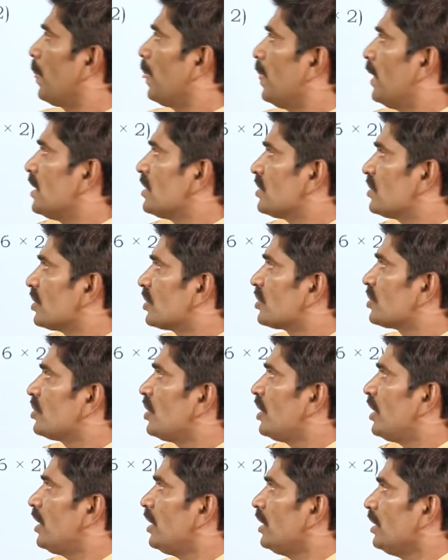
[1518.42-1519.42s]

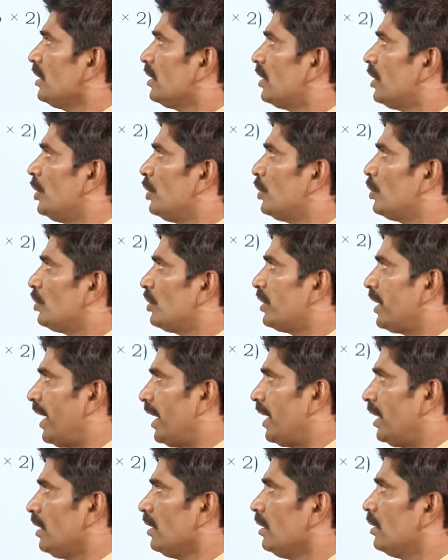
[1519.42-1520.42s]
16 into
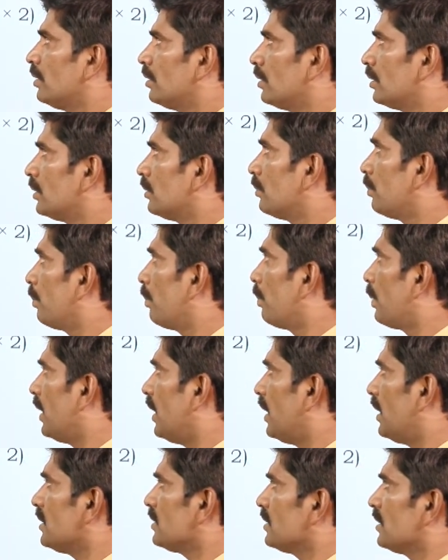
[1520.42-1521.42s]
10
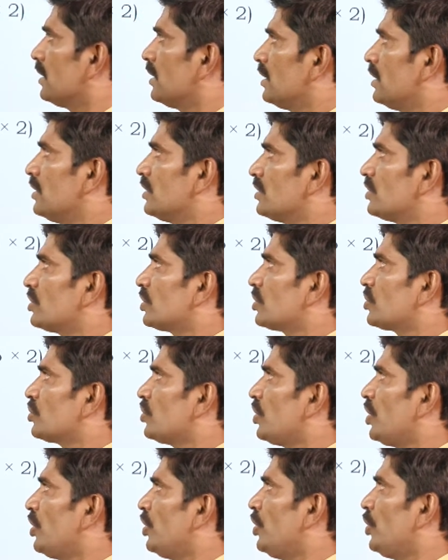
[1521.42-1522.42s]
plus
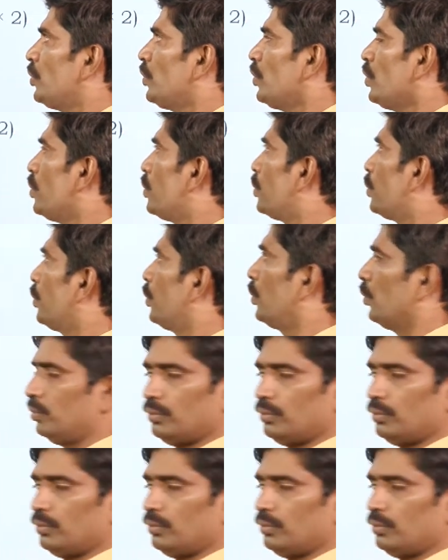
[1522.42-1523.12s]
16 into 2.